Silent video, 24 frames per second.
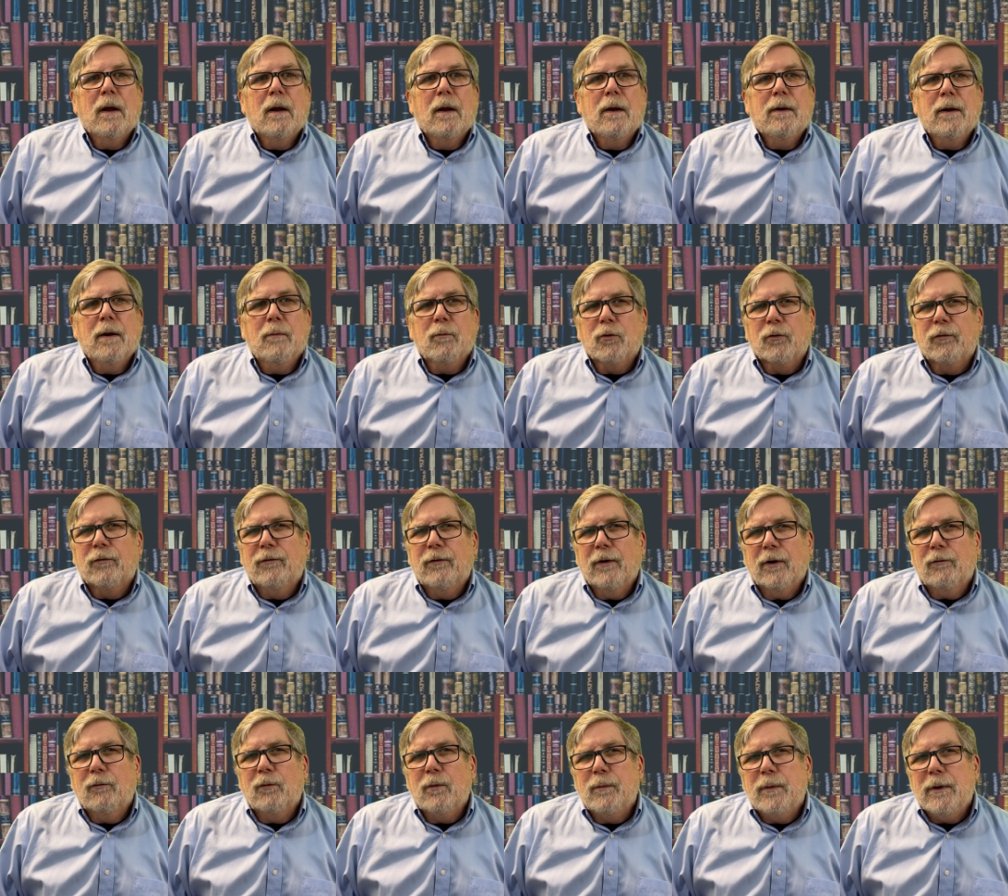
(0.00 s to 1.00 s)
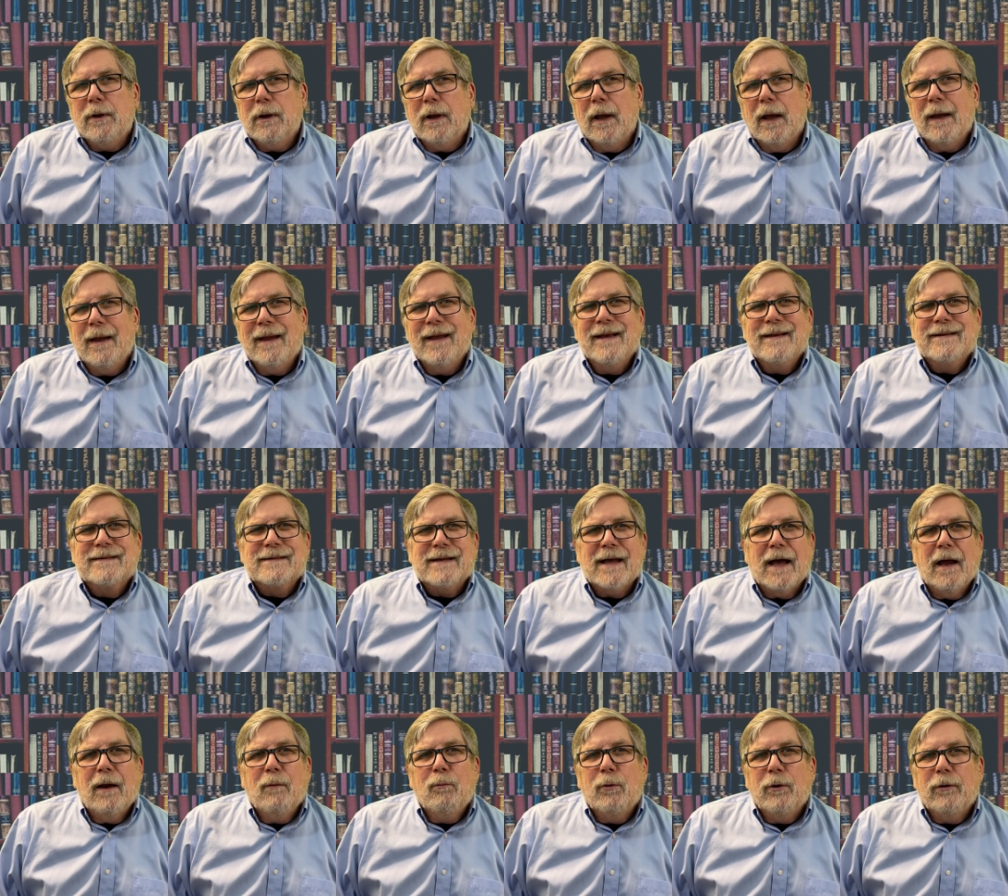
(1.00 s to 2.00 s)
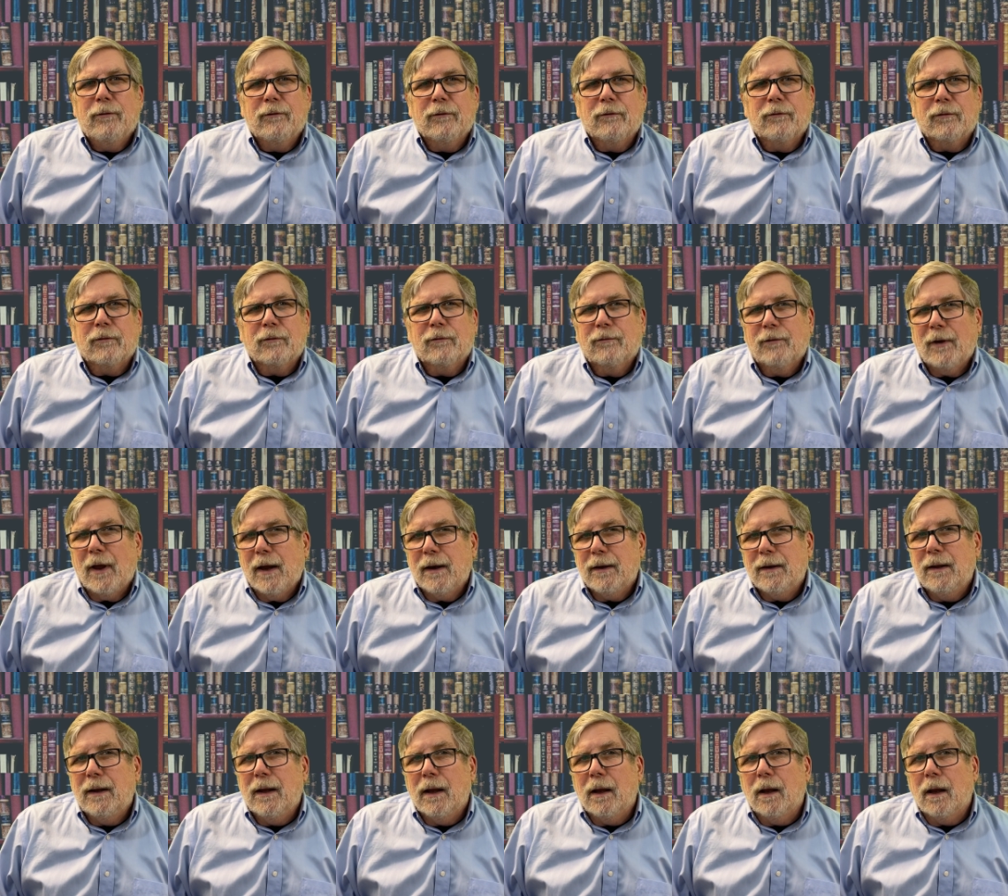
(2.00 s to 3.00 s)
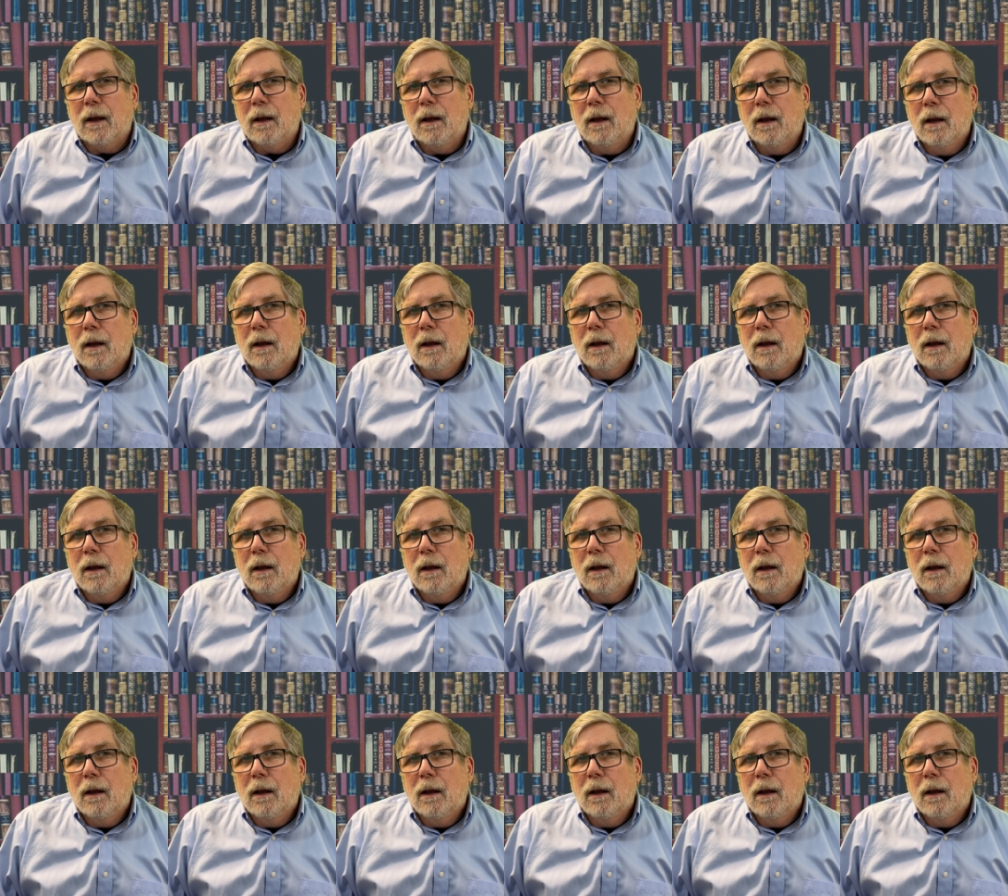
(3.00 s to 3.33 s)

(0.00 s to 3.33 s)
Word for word: number six would be a side business or side gig.